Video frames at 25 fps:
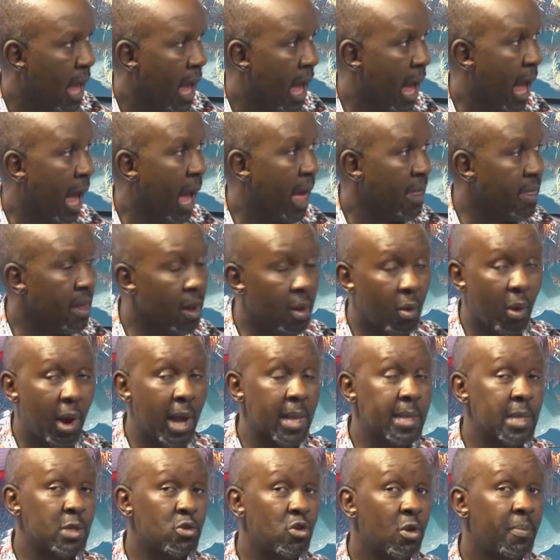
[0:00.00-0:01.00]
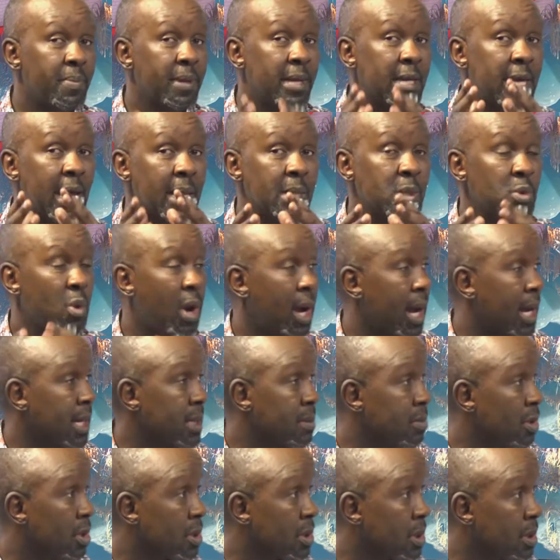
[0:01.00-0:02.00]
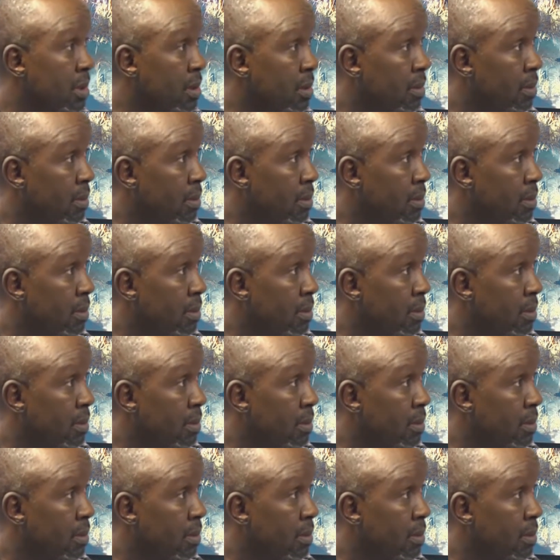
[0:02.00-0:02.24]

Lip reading: Otherwise, it will be guesswork at most.